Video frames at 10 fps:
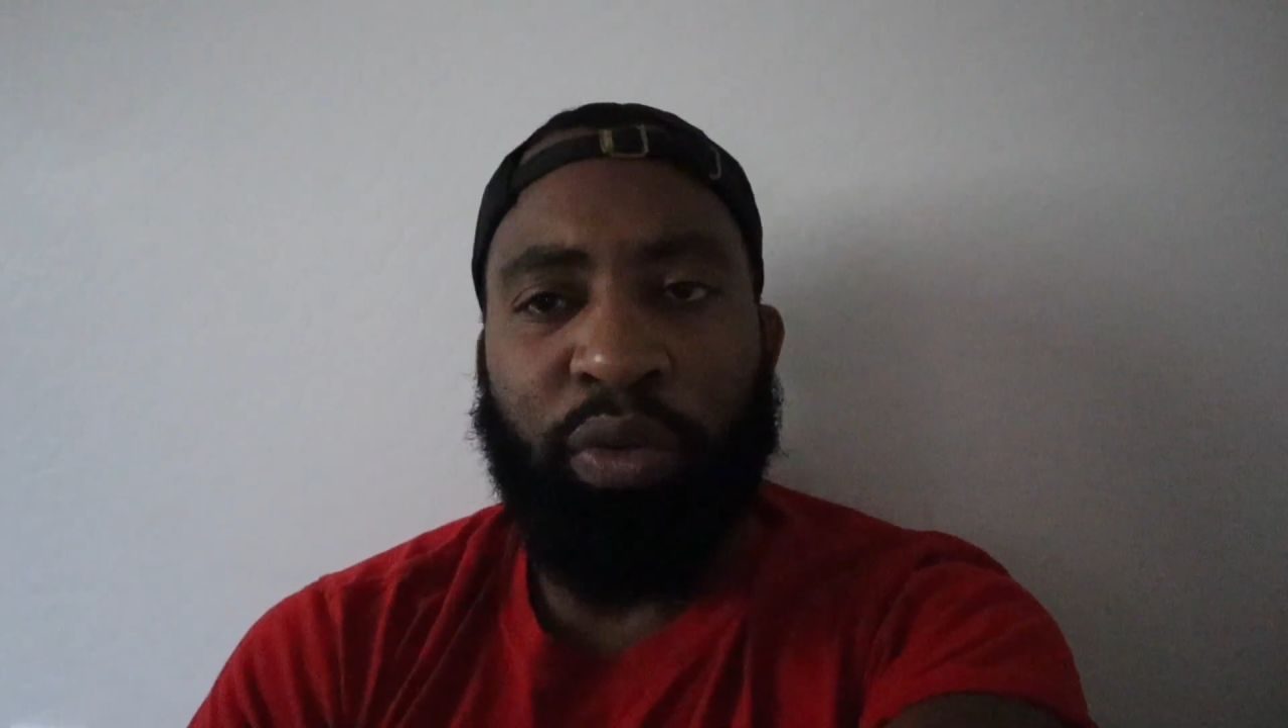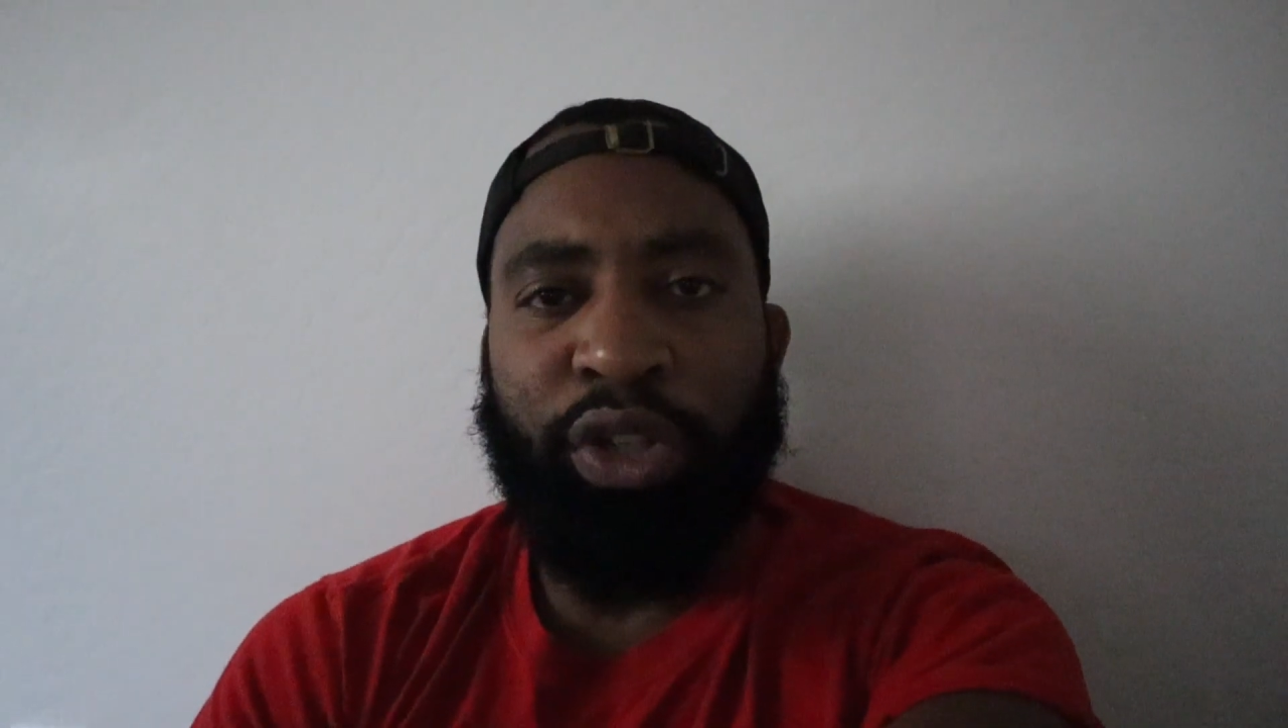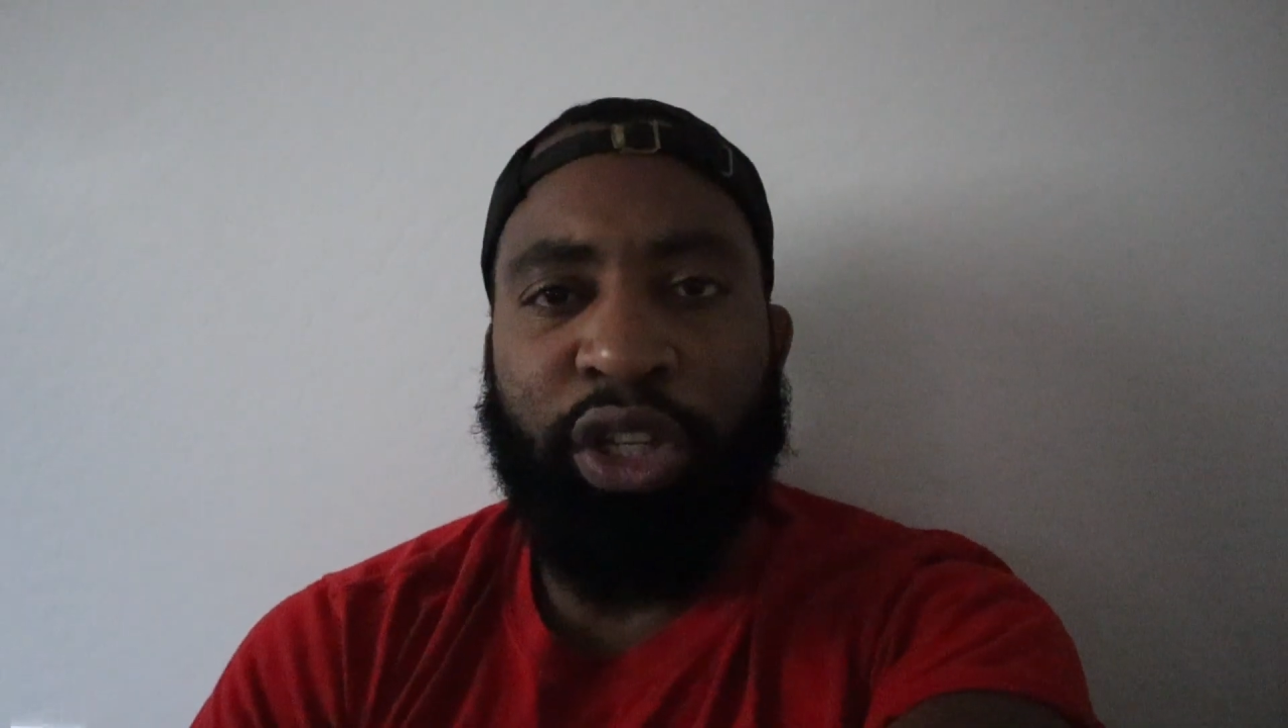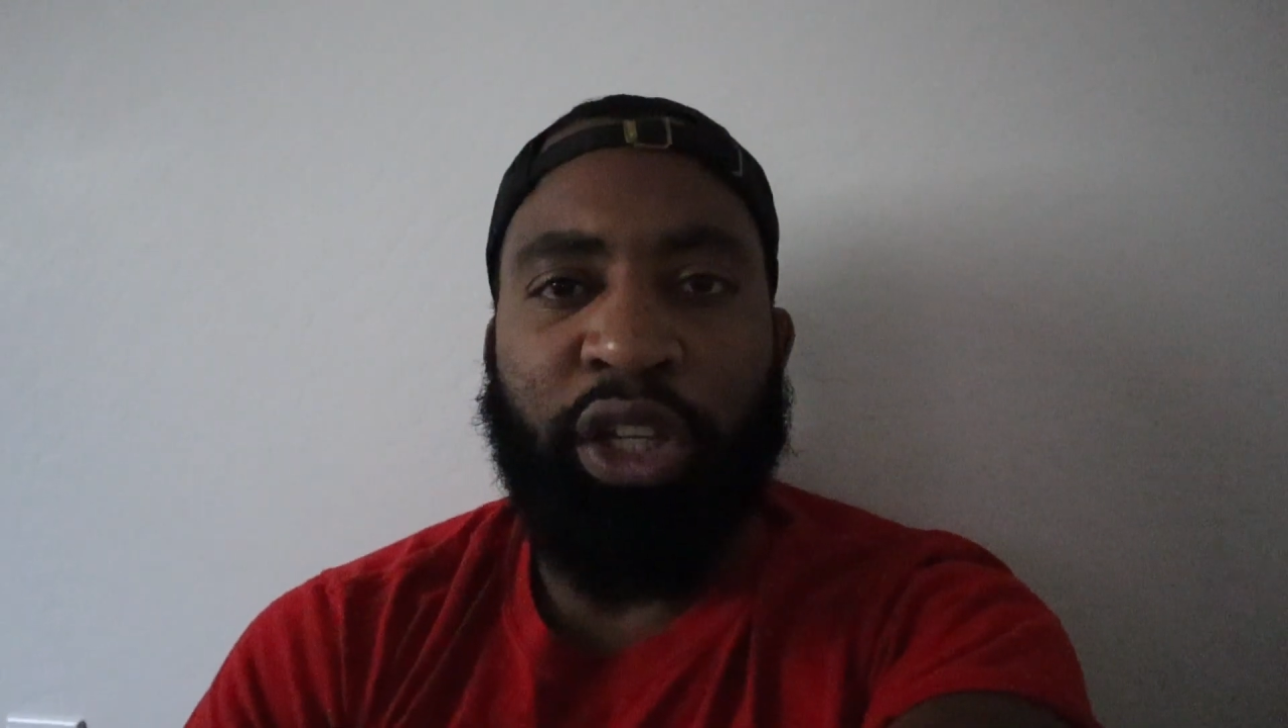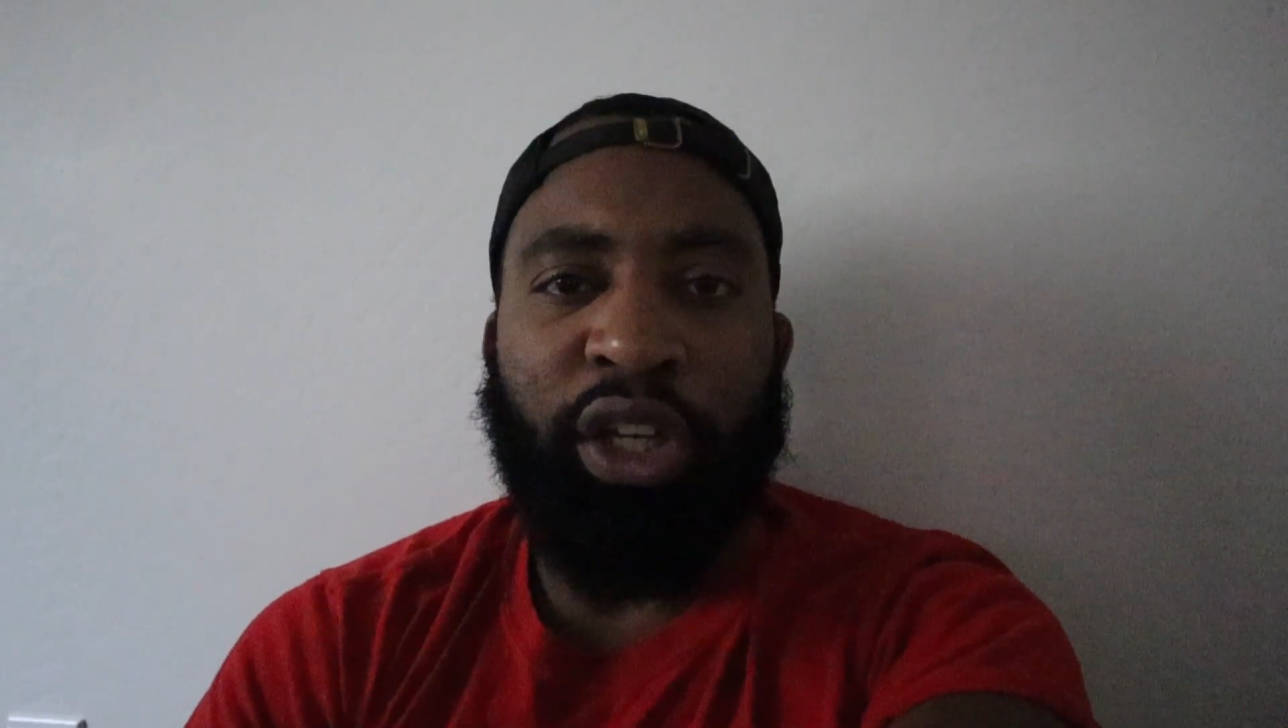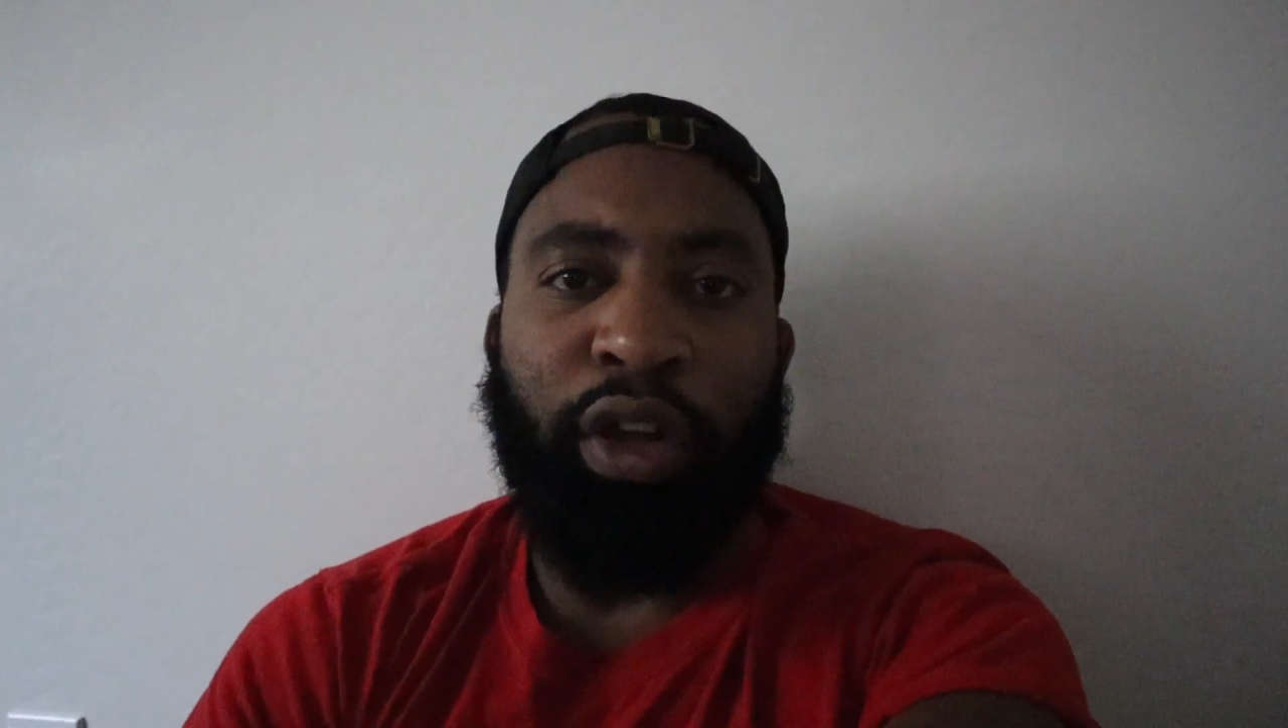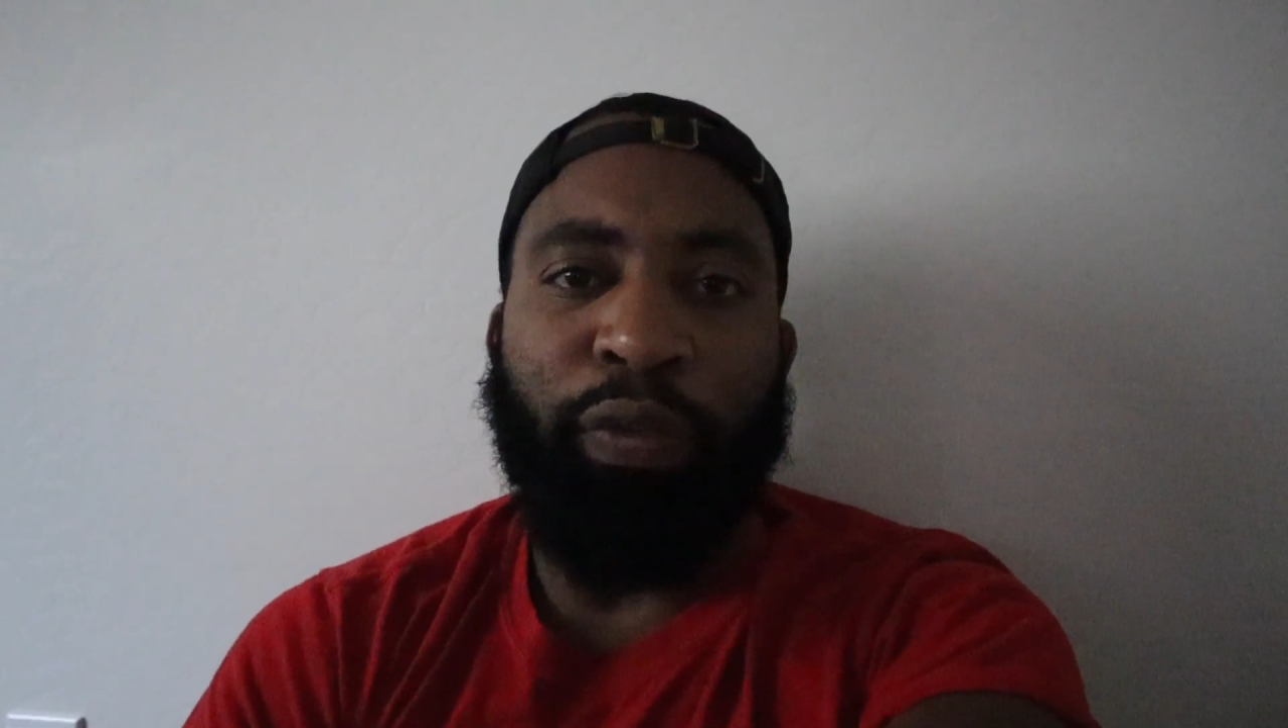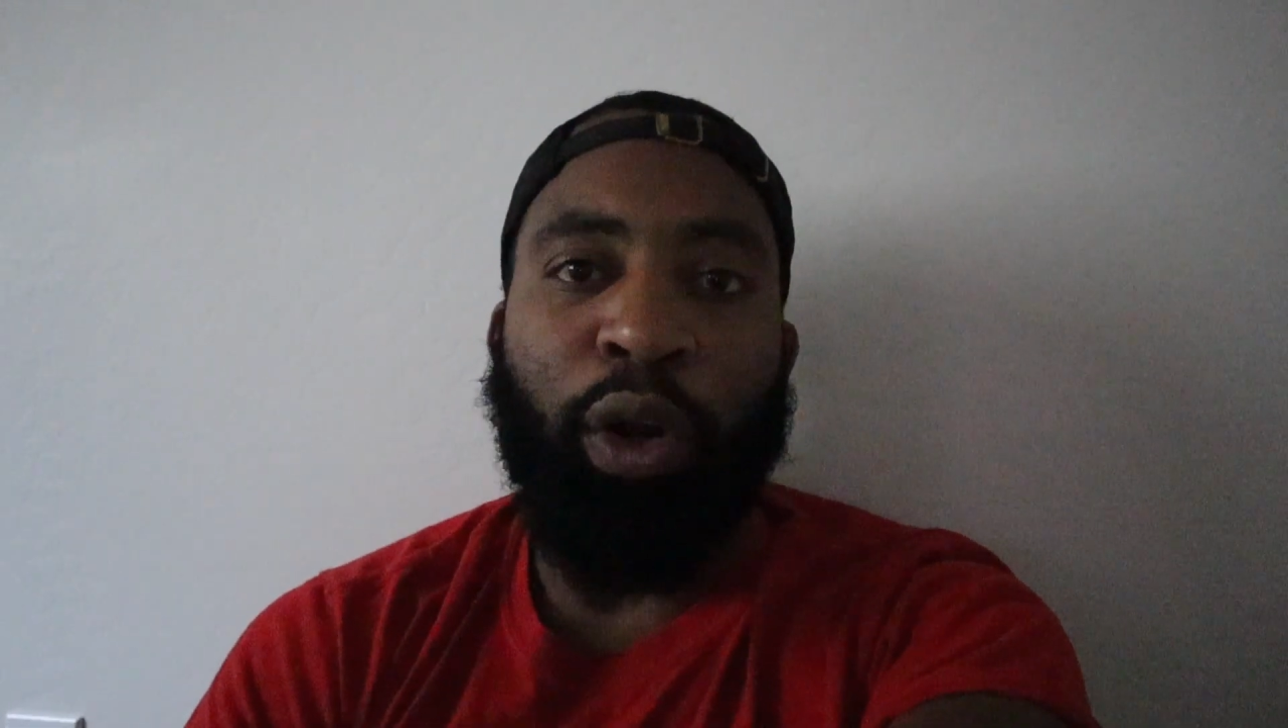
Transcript: we're chilling here